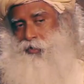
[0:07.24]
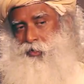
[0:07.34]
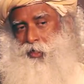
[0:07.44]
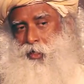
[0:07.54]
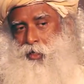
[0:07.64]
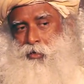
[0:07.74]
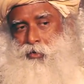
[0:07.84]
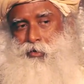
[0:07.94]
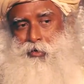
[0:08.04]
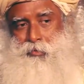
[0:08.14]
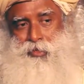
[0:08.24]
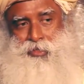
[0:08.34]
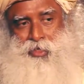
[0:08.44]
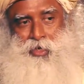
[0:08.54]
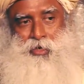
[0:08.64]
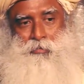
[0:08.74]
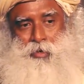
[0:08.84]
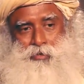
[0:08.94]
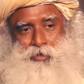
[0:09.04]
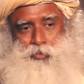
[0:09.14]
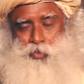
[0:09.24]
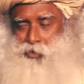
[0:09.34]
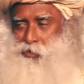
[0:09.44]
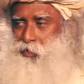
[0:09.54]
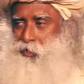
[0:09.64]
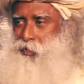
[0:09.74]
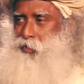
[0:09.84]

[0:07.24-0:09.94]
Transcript: You must take enormous care about the water